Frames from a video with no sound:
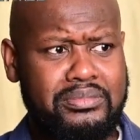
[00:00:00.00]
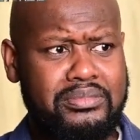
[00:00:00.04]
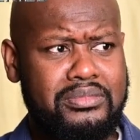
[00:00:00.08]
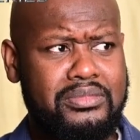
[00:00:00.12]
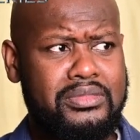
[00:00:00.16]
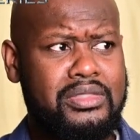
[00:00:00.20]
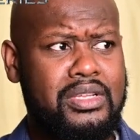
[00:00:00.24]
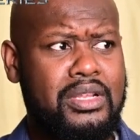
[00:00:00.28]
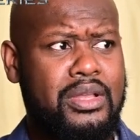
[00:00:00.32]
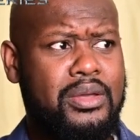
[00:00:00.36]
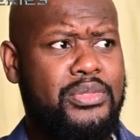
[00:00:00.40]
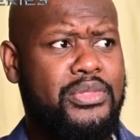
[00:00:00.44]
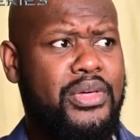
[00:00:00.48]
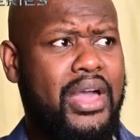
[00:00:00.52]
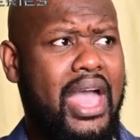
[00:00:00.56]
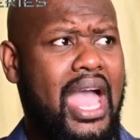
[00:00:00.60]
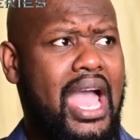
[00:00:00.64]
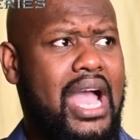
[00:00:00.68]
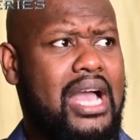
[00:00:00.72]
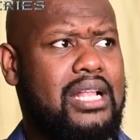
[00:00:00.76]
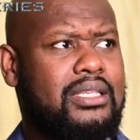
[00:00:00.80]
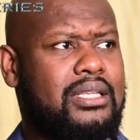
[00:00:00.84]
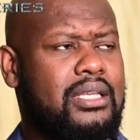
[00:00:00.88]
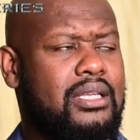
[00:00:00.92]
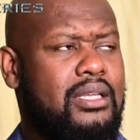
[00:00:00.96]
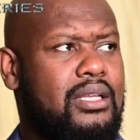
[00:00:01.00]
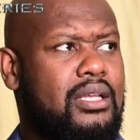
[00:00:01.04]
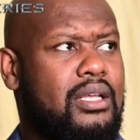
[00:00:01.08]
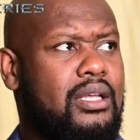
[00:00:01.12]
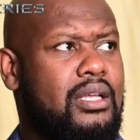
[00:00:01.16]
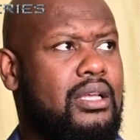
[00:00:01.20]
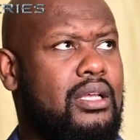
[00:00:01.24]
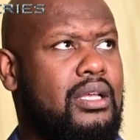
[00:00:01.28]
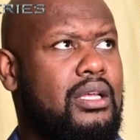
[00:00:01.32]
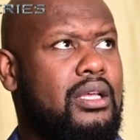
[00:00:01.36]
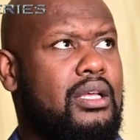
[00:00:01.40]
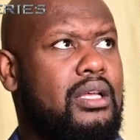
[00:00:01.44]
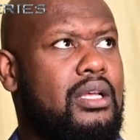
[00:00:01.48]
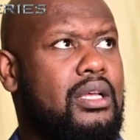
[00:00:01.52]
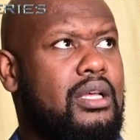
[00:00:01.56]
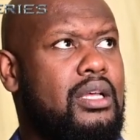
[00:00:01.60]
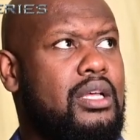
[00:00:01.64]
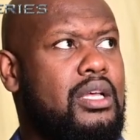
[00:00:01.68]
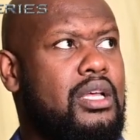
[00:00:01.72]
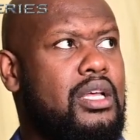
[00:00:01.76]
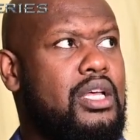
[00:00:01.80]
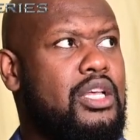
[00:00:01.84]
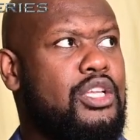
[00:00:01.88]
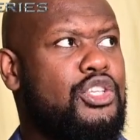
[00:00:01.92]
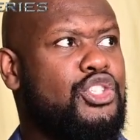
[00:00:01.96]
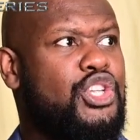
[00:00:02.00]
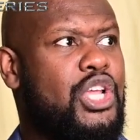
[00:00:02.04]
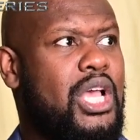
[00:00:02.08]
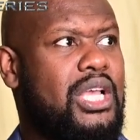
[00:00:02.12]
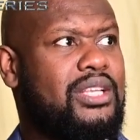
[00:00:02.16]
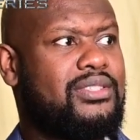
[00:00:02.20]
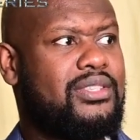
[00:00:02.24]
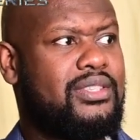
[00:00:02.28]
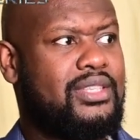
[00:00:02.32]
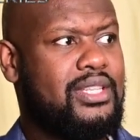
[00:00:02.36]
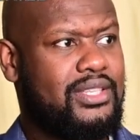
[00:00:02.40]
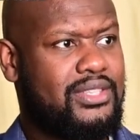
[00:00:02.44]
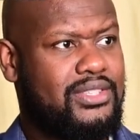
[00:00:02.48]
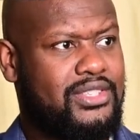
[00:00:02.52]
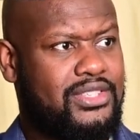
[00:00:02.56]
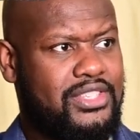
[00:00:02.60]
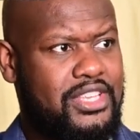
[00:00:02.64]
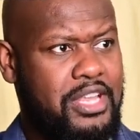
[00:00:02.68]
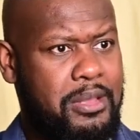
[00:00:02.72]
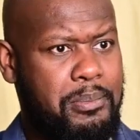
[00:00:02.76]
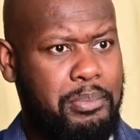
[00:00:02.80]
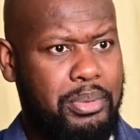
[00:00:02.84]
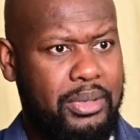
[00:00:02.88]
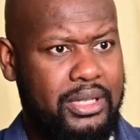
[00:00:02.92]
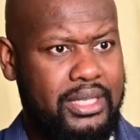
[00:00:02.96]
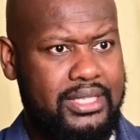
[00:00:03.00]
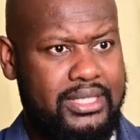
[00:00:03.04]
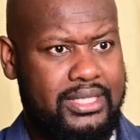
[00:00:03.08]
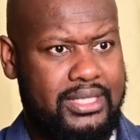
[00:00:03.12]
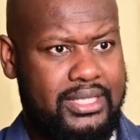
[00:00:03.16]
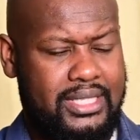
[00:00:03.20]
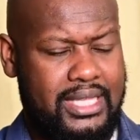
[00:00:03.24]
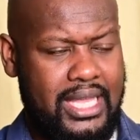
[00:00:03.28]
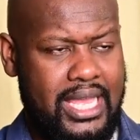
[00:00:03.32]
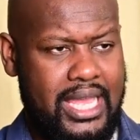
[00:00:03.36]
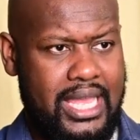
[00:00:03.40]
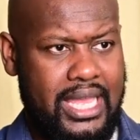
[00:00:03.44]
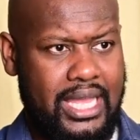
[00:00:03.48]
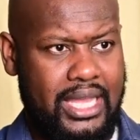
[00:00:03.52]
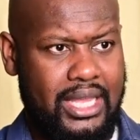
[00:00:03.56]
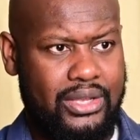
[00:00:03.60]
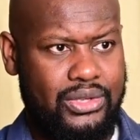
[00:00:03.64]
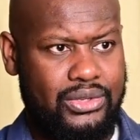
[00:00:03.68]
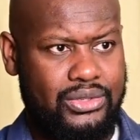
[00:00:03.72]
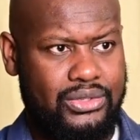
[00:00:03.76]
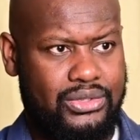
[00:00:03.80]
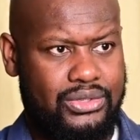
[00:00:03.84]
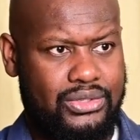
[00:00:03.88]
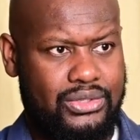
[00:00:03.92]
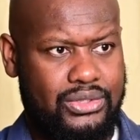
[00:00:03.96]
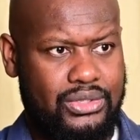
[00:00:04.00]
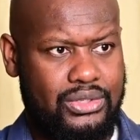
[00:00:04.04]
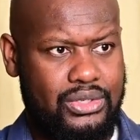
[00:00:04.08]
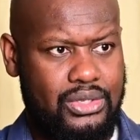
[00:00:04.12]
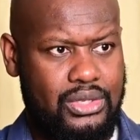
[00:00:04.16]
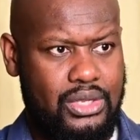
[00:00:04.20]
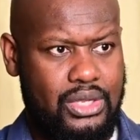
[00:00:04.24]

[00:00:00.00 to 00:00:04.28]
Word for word: that just the simplest things,